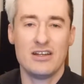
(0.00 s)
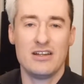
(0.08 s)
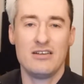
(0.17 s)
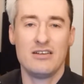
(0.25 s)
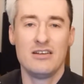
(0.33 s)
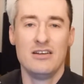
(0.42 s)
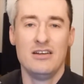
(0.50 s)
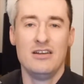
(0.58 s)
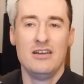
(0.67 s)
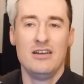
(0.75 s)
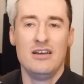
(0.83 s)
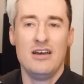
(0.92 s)
And
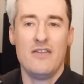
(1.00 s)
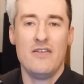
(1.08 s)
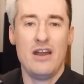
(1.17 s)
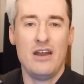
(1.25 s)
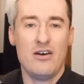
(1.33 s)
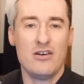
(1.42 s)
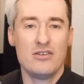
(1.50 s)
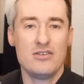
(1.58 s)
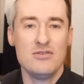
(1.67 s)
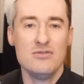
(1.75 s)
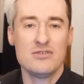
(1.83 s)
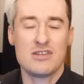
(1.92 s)
then on
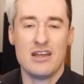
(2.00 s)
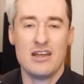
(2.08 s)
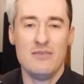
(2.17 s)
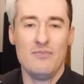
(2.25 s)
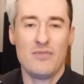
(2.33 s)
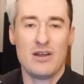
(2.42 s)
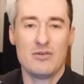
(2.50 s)
Tuesday,